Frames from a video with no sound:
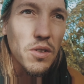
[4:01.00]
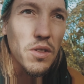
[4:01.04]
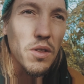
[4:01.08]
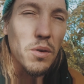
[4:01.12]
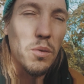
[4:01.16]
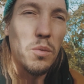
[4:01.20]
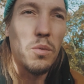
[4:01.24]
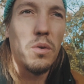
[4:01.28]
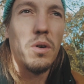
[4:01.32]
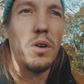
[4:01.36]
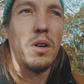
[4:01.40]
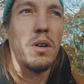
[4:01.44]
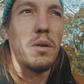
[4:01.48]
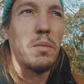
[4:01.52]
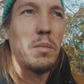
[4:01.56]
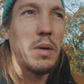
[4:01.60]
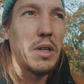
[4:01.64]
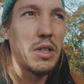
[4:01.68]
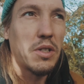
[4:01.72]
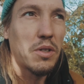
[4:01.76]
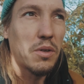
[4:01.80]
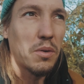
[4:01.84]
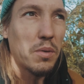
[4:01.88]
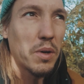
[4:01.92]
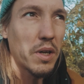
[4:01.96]
the work
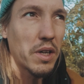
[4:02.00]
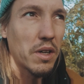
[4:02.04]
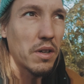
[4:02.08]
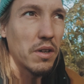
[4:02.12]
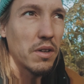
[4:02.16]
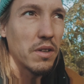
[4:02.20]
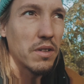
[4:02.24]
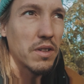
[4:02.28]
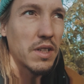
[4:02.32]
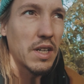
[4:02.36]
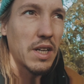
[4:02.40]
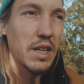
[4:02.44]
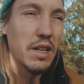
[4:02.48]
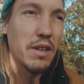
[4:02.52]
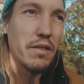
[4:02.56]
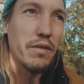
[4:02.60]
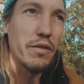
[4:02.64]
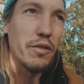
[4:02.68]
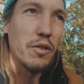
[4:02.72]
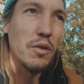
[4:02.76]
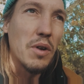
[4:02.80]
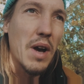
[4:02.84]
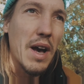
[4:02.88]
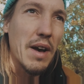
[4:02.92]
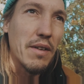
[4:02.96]
much quicker than if
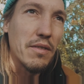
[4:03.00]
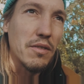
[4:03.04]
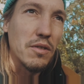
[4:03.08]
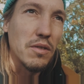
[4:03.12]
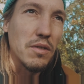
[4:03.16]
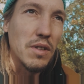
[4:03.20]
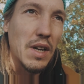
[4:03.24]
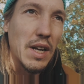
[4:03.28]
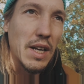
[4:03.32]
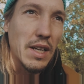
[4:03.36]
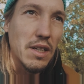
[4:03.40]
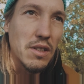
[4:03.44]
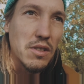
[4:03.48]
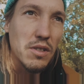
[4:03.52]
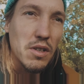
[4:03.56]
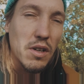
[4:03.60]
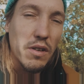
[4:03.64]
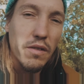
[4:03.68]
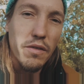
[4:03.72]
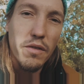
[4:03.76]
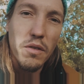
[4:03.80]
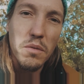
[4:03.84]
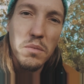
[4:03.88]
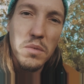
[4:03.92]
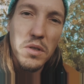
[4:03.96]
you have to like start
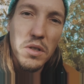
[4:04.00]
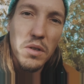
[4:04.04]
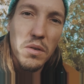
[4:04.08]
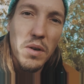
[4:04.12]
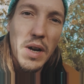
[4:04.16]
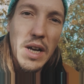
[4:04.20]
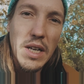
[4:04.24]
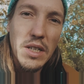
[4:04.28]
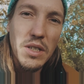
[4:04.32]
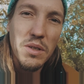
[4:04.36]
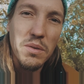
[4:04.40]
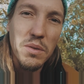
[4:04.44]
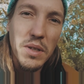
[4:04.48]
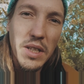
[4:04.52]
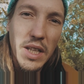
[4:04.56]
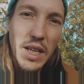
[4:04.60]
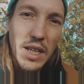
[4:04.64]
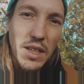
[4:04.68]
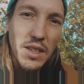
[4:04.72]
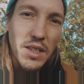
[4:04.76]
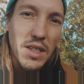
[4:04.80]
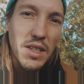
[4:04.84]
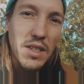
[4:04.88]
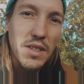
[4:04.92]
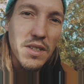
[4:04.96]
from scratch with
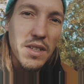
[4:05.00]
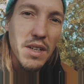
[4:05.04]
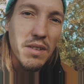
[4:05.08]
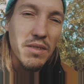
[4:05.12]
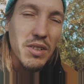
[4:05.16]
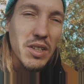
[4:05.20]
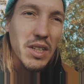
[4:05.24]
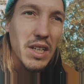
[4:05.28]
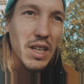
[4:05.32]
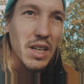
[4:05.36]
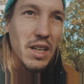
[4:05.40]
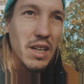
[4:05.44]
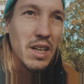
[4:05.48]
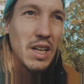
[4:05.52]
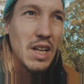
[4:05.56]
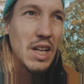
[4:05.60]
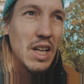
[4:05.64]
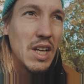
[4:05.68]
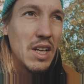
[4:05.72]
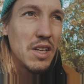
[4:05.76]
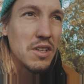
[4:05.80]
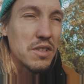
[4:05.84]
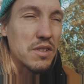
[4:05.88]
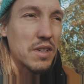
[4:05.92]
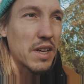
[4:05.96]
ideas every day.
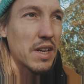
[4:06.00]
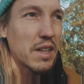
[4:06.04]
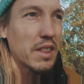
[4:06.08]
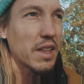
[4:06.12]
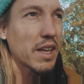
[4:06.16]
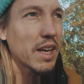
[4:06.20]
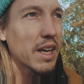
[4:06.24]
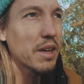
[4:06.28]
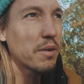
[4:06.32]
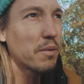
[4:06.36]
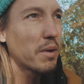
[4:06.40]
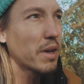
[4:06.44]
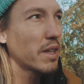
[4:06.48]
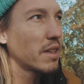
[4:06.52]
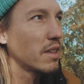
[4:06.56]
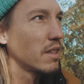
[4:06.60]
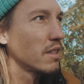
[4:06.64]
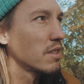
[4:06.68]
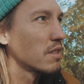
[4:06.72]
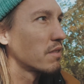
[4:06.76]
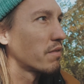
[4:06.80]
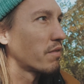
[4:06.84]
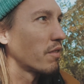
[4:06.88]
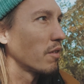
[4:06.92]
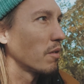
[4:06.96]
So I think I read
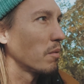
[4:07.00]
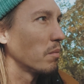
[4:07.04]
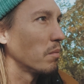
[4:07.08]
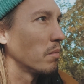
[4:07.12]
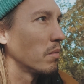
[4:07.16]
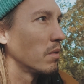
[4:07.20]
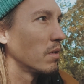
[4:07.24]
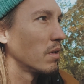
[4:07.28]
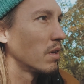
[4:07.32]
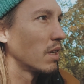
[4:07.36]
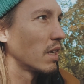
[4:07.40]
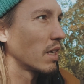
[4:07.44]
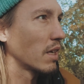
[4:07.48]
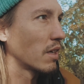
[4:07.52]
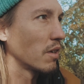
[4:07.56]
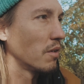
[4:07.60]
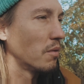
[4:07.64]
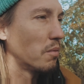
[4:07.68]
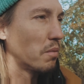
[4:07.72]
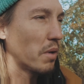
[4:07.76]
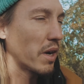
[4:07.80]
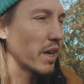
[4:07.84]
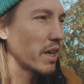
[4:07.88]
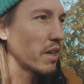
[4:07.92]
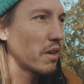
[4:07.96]
this from like a
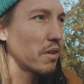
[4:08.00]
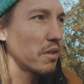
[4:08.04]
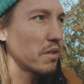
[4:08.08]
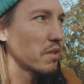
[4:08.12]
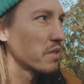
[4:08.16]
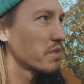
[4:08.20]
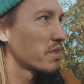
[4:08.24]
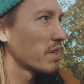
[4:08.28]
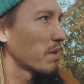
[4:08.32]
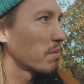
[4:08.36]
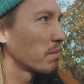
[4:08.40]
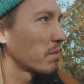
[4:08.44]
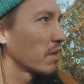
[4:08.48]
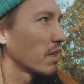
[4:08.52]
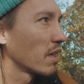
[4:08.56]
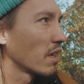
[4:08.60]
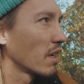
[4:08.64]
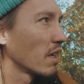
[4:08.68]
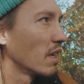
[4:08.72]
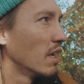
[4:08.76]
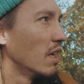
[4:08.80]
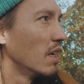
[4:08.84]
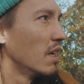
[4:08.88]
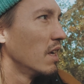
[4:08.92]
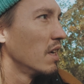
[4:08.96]
writer or something,
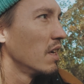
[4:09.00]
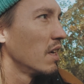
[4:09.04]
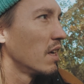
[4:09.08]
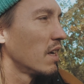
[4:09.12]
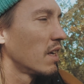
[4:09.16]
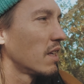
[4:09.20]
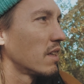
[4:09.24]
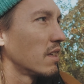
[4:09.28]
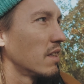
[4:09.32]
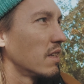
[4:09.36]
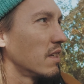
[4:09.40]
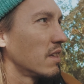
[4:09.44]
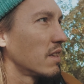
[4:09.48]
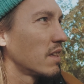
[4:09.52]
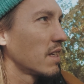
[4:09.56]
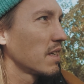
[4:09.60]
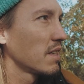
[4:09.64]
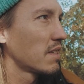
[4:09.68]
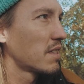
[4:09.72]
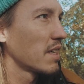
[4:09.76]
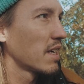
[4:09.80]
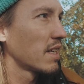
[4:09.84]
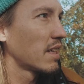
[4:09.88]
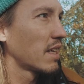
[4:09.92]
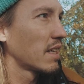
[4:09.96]
and they
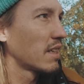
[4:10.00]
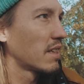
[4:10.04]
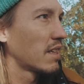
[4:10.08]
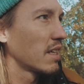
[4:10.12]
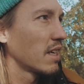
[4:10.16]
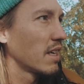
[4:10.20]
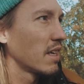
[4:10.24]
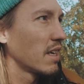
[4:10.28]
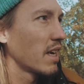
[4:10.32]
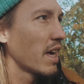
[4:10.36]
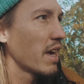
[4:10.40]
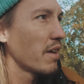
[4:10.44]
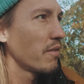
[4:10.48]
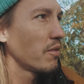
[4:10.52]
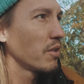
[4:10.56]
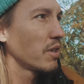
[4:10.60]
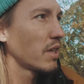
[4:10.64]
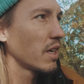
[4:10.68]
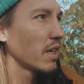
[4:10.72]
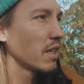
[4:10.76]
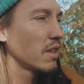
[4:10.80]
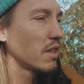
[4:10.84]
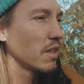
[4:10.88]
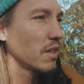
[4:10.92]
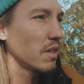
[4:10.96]
said that every
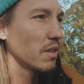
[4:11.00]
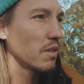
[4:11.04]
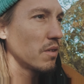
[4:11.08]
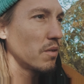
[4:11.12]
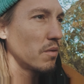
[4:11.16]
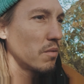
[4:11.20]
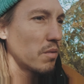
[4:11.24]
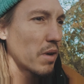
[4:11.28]
day they